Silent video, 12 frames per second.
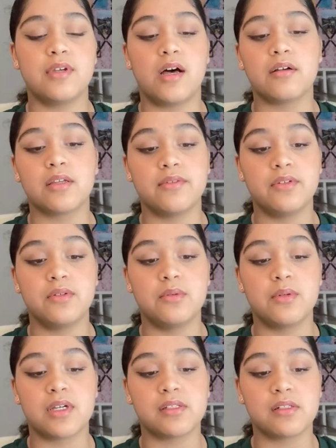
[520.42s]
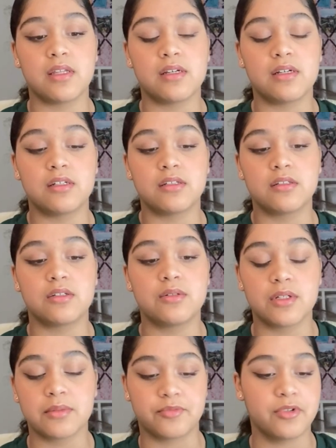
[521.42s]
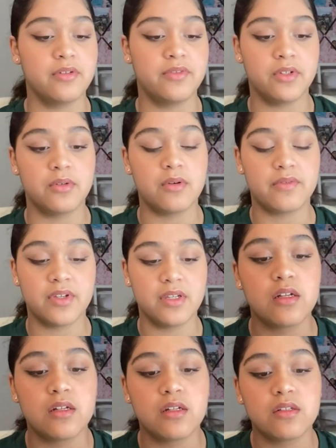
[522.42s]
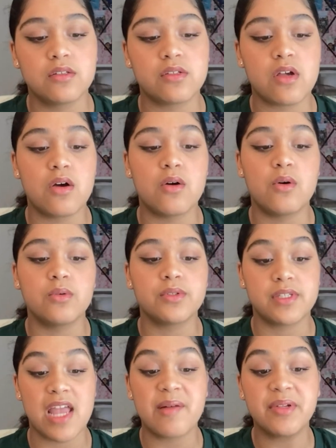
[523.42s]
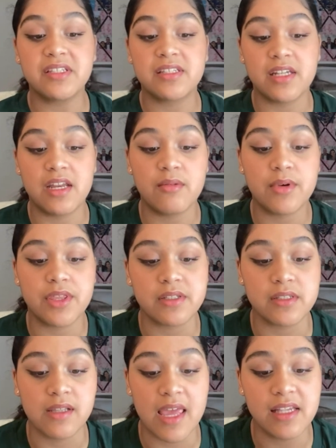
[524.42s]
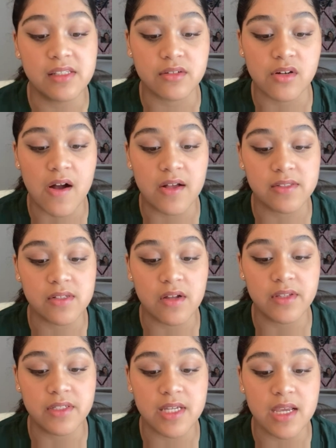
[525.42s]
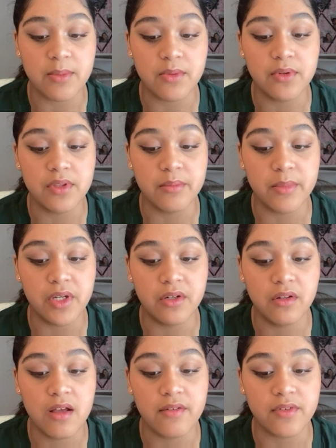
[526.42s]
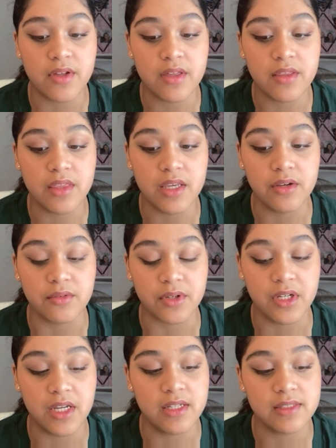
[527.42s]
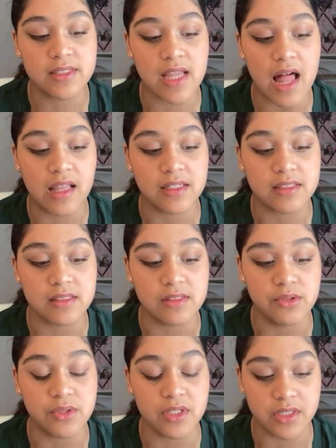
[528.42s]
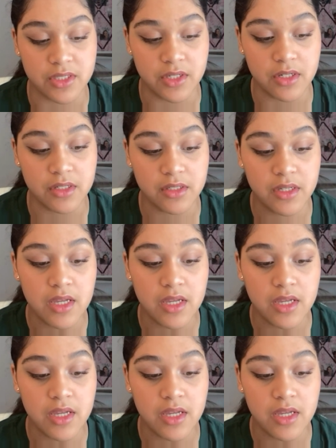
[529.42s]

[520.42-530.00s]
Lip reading: I'll give you guys like a quick preview of it. So Sam is sitting with his legs crossed on the table in the middle of the ingredients Alex is using to cook.